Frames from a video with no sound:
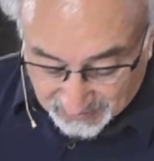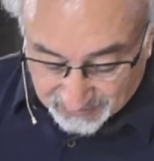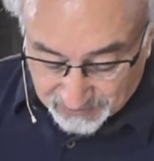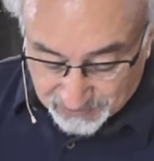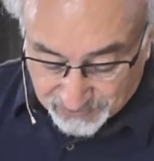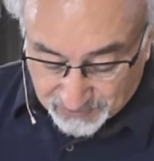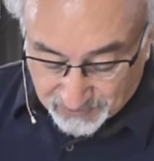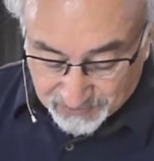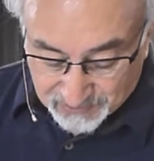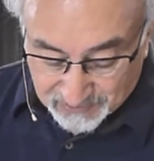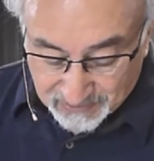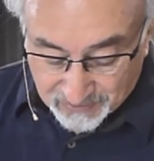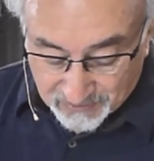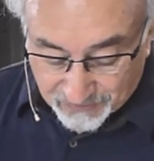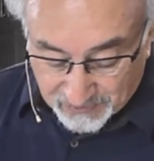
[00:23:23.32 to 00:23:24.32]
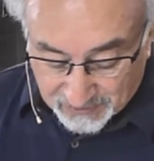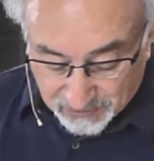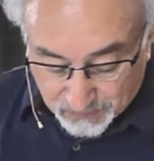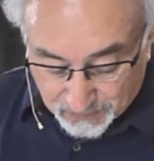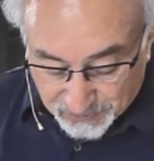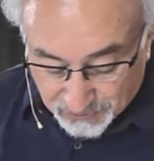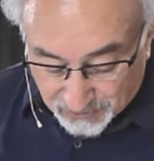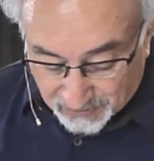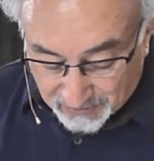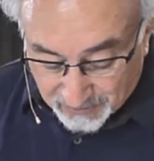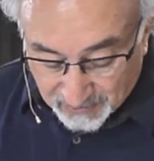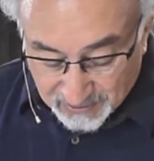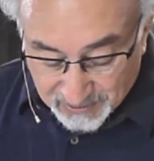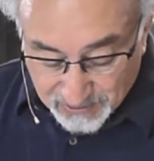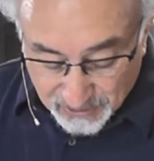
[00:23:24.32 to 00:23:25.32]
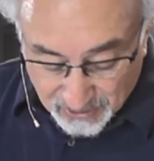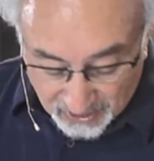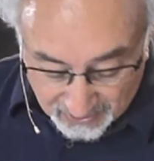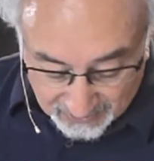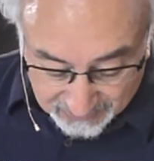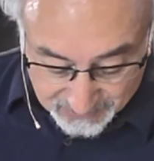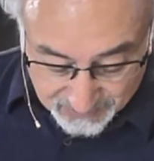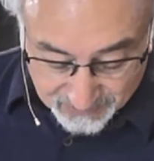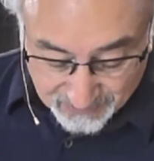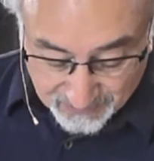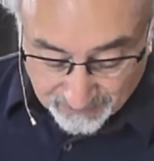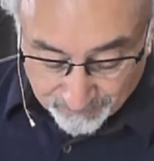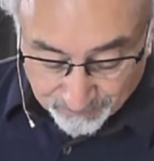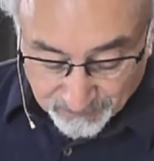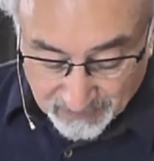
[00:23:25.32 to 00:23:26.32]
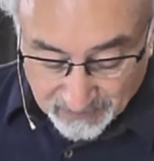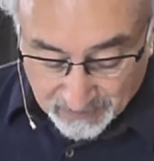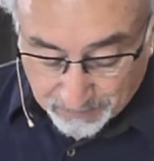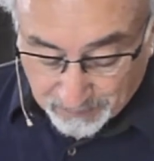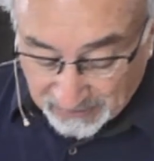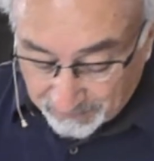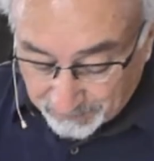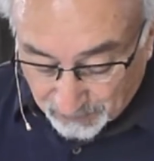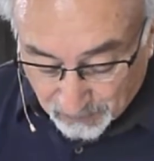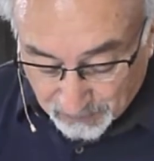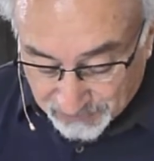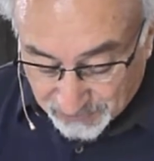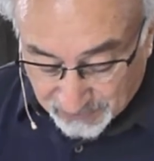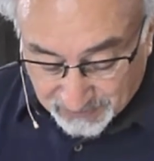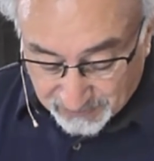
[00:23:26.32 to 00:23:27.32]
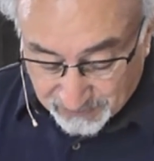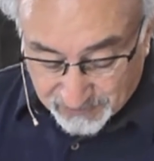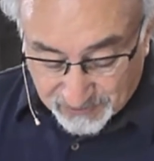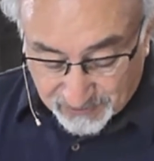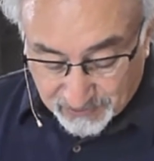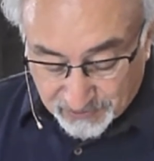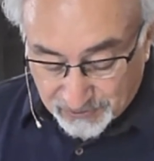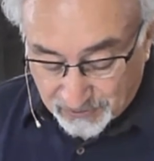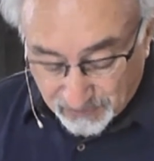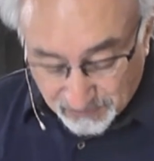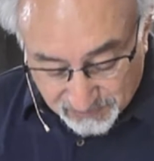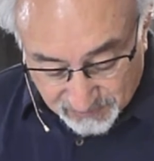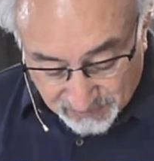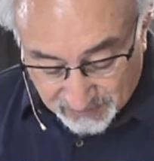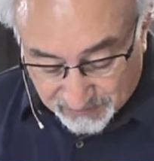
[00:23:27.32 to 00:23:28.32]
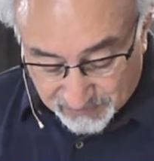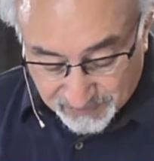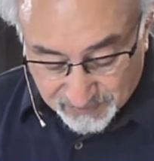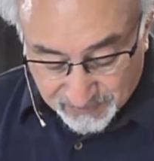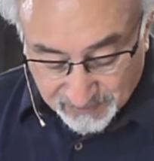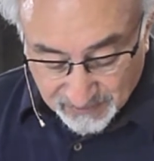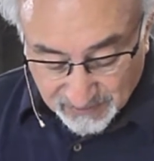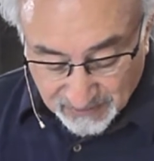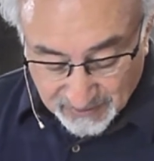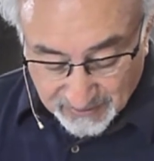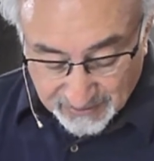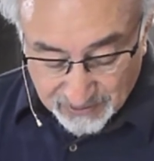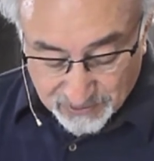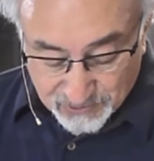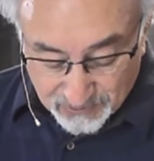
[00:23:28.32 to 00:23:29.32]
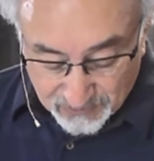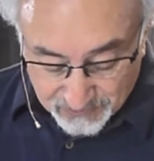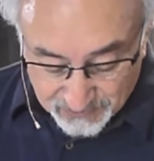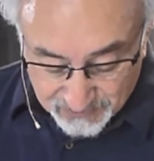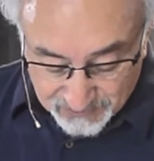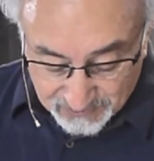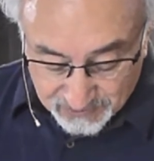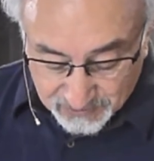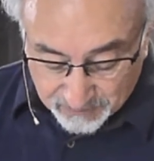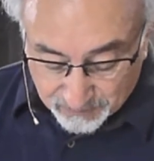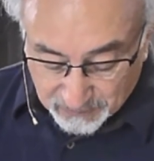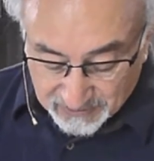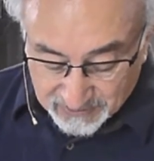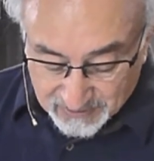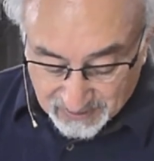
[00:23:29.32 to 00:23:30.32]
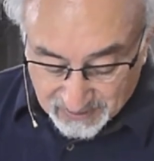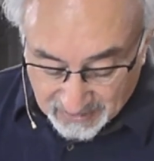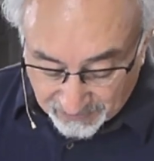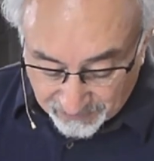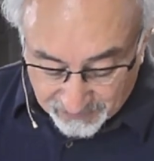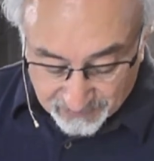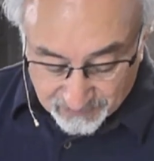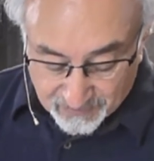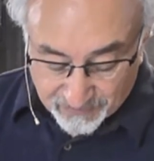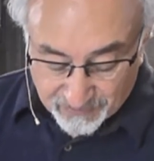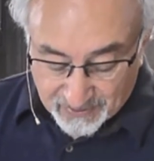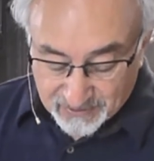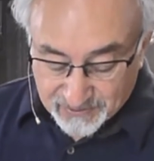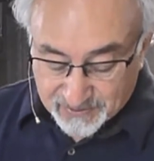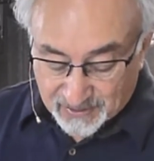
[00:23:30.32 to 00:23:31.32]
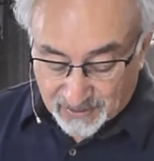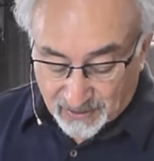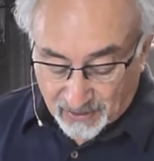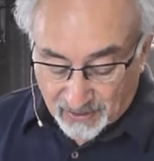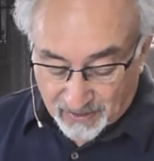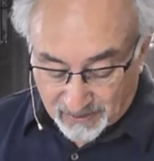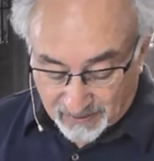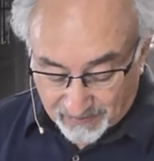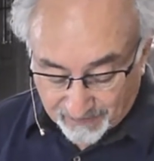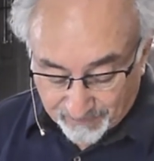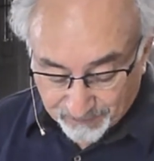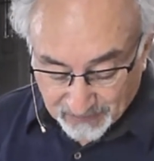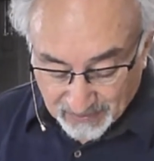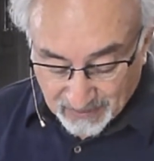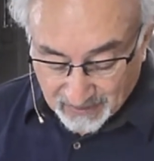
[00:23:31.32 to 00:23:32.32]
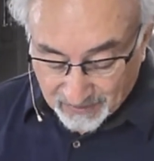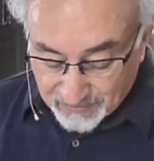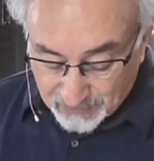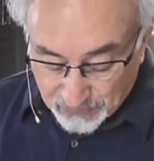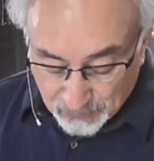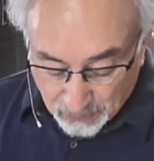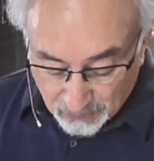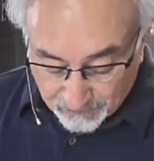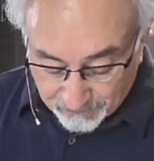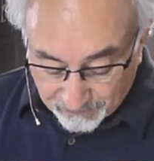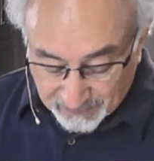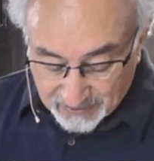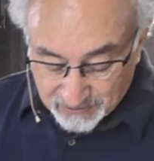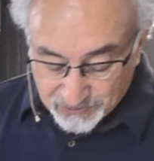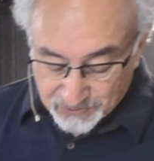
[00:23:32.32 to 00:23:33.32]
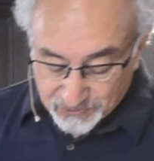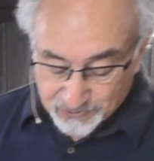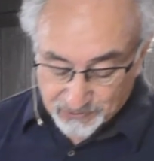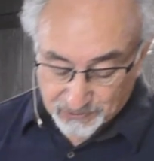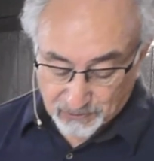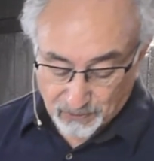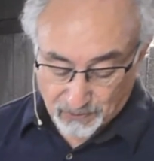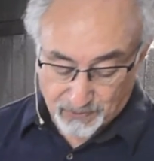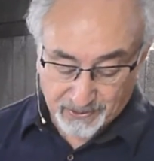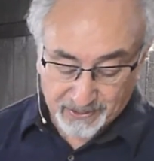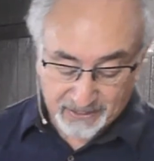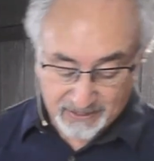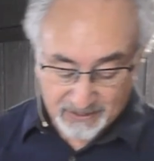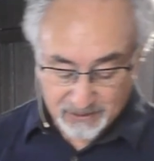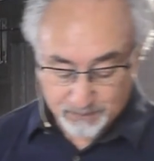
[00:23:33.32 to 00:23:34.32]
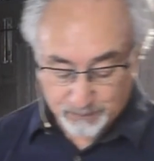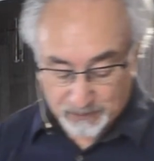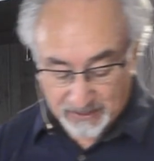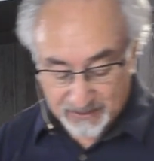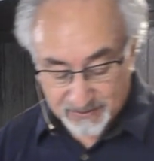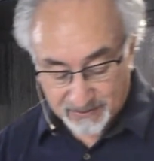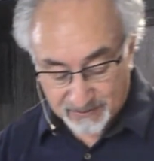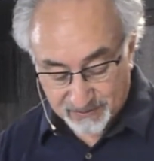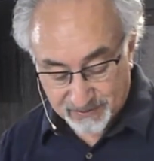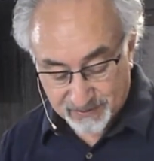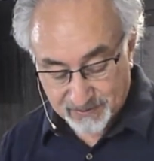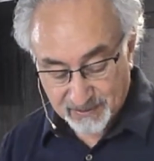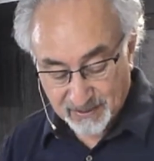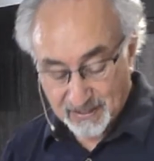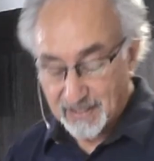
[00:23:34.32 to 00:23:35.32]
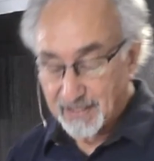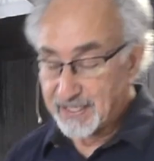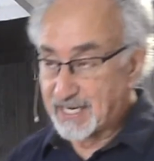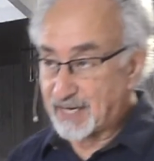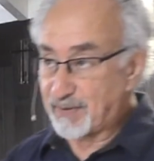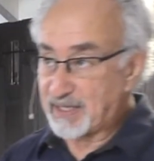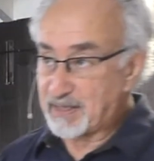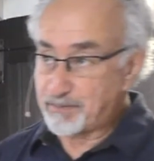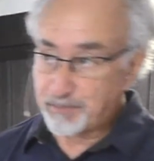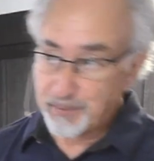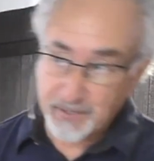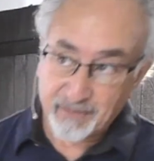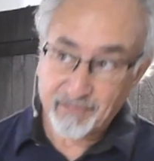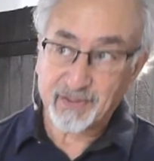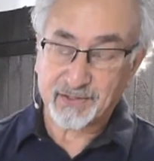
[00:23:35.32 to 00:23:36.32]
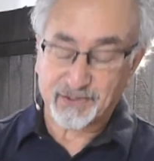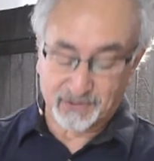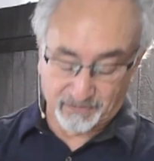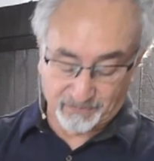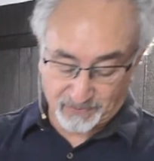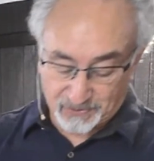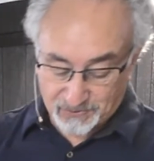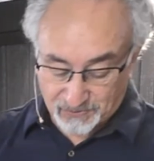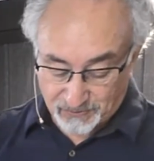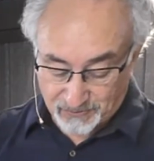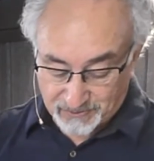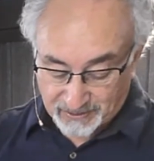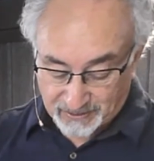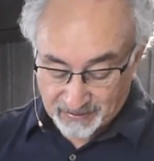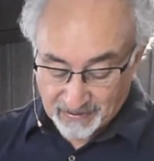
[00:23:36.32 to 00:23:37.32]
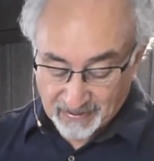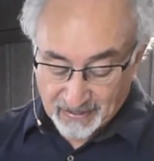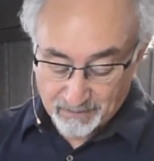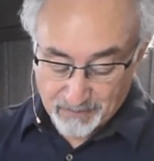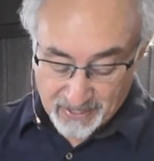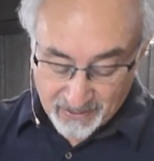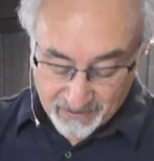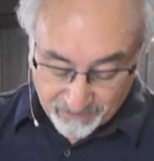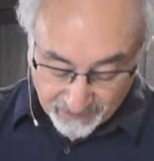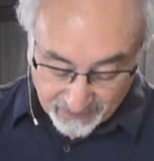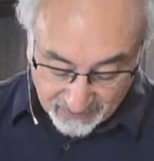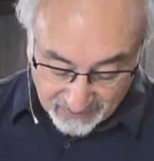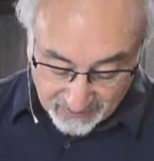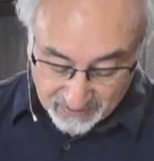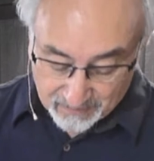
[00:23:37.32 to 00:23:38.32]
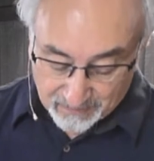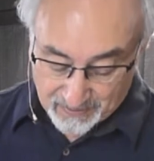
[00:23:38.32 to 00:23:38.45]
chosen, and the things which are not, the people which are considered useless, he chooses these to bring to nothing the things that are, that no flesh should glory in his presence. Now he pivots in verse 30, but of him